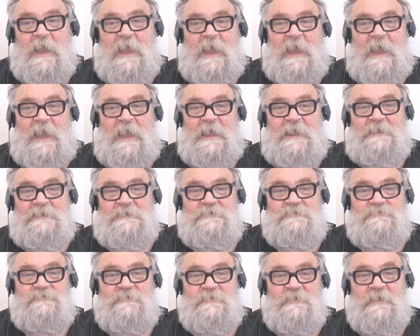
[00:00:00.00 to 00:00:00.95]

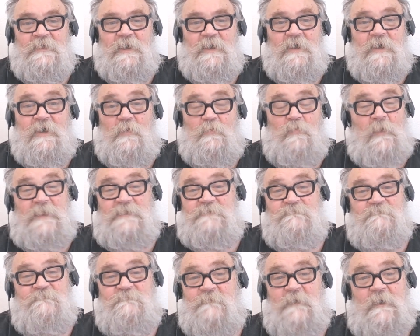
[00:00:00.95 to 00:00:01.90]
And uh,
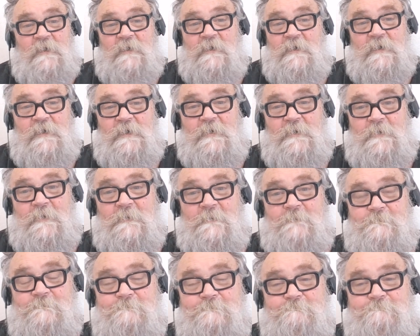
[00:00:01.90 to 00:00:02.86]
when
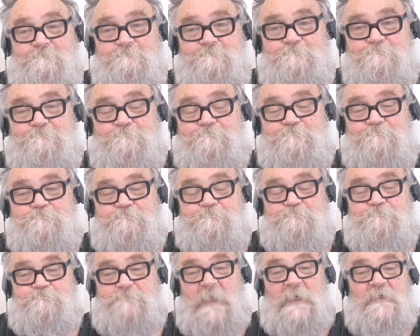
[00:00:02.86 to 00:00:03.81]
um,
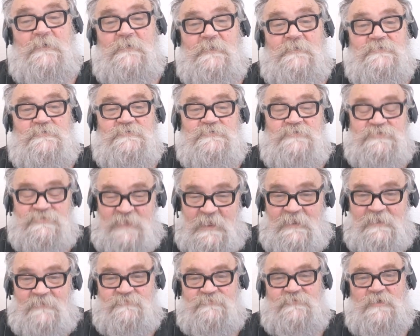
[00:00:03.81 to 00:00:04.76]

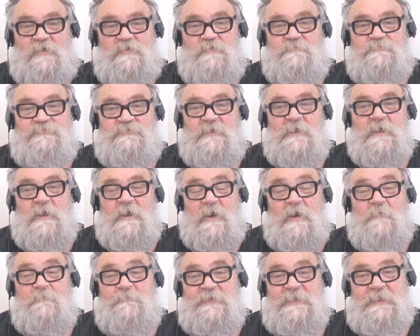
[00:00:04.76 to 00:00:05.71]
telescopes
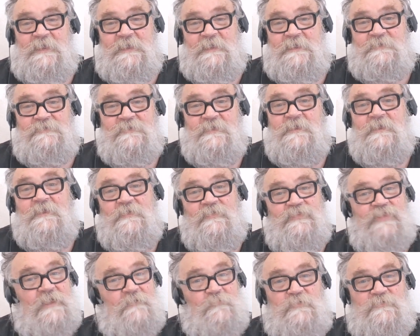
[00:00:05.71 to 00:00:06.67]
appeared,
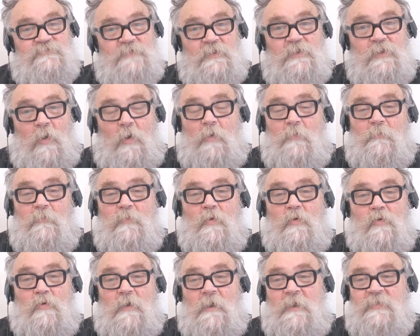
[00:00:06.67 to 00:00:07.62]
there was a lot
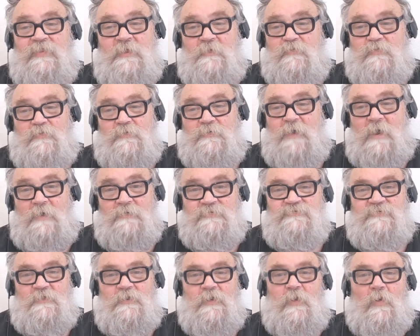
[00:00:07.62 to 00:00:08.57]
more, and there
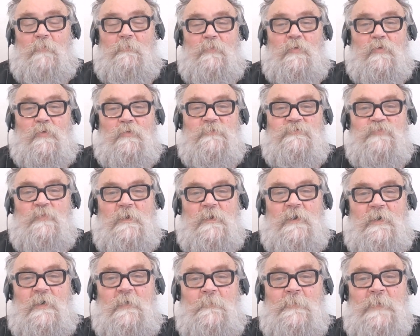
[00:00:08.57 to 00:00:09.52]
was a lot more as
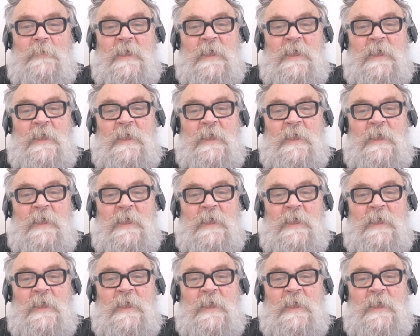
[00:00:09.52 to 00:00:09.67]
well.